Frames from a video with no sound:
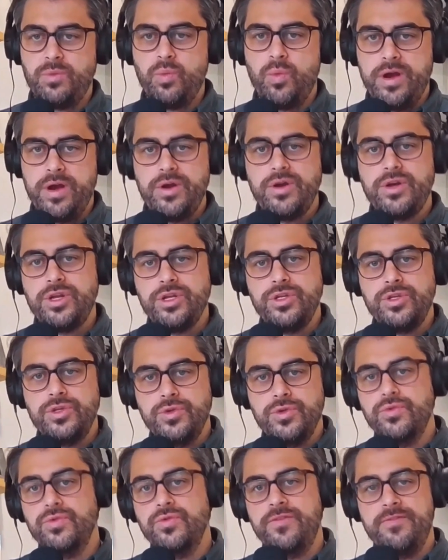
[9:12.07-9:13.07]
where do
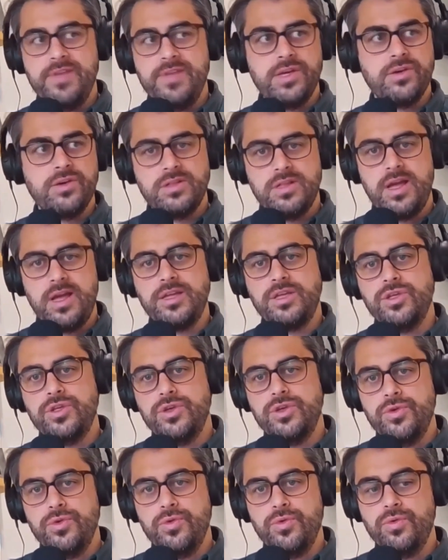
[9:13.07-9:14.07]
you feel like
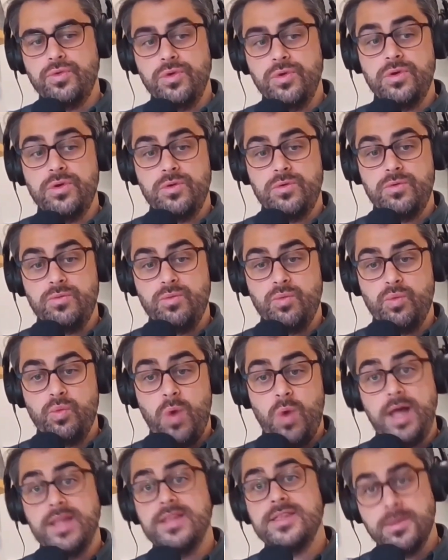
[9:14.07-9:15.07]
you
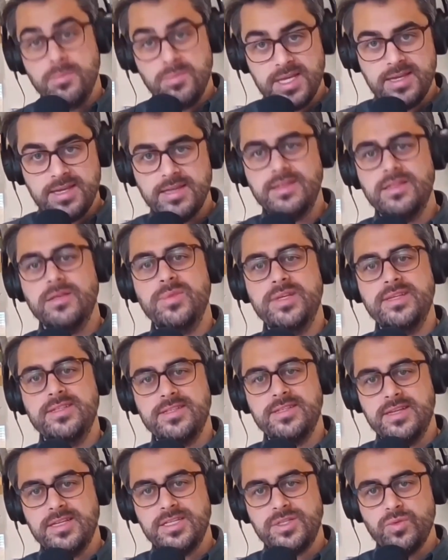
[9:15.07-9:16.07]
want to be in the
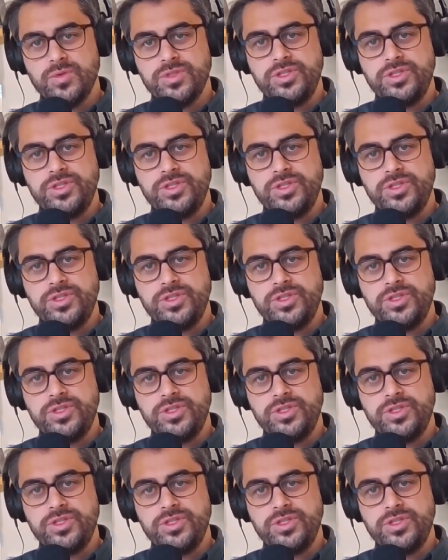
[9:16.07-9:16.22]
business?